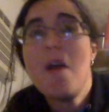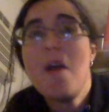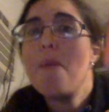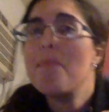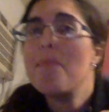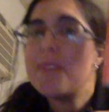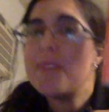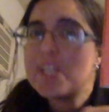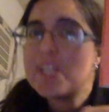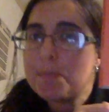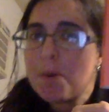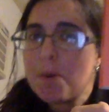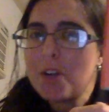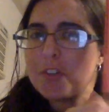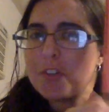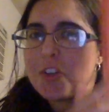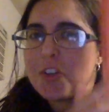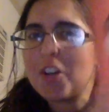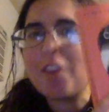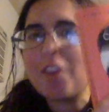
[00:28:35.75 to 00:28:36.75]
This book
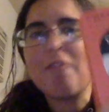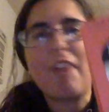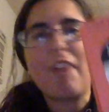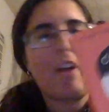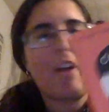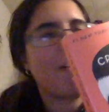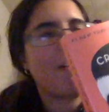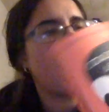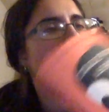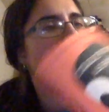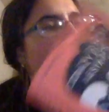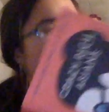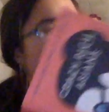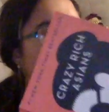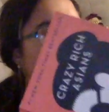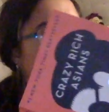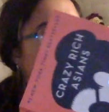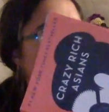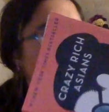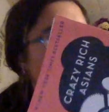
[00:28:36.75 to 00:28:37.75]
took a very
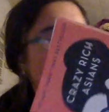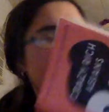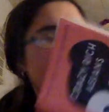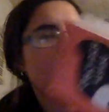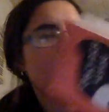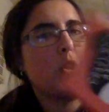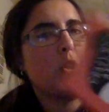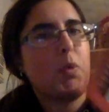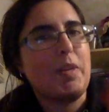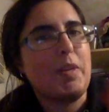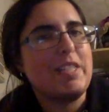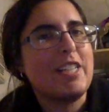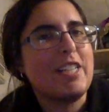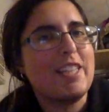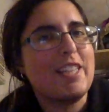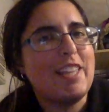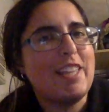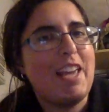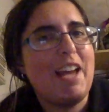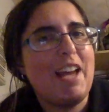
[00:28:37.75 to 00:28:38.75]
unexpected twist at
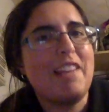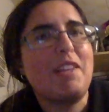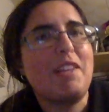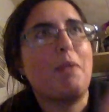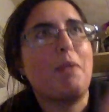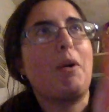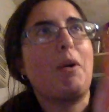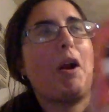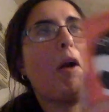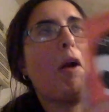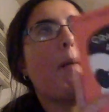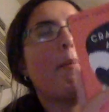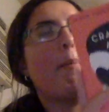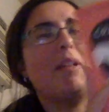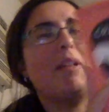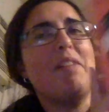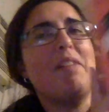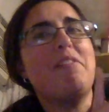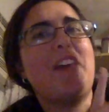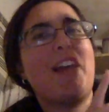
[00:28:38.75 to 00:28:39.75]
the end. There were a couple
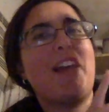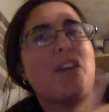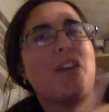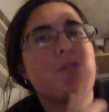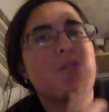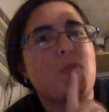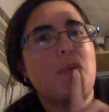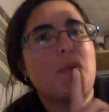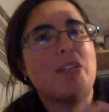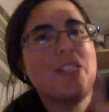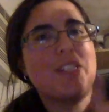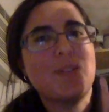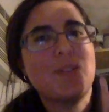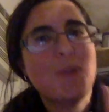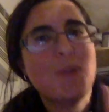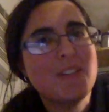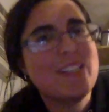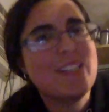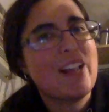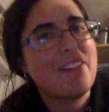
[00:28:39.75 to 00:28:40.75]
of like twists
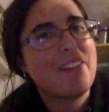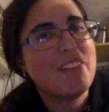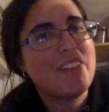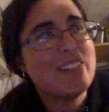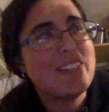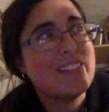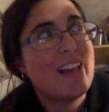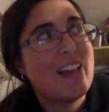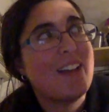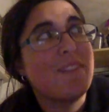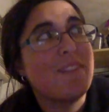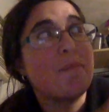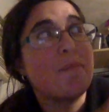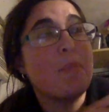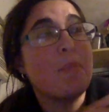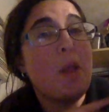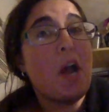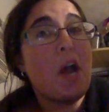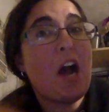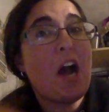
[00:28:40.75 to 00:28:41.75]
towards the end of this that
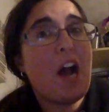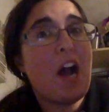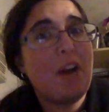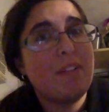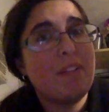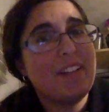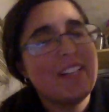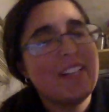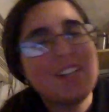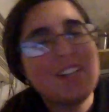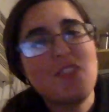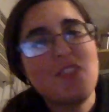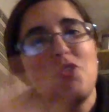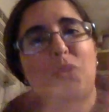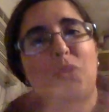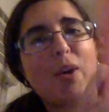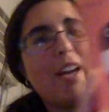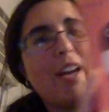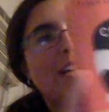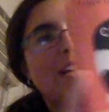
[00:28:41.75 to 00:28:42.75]
I really
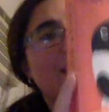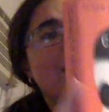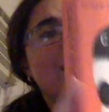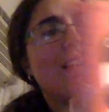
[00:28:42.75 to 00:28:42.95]
enjoyed.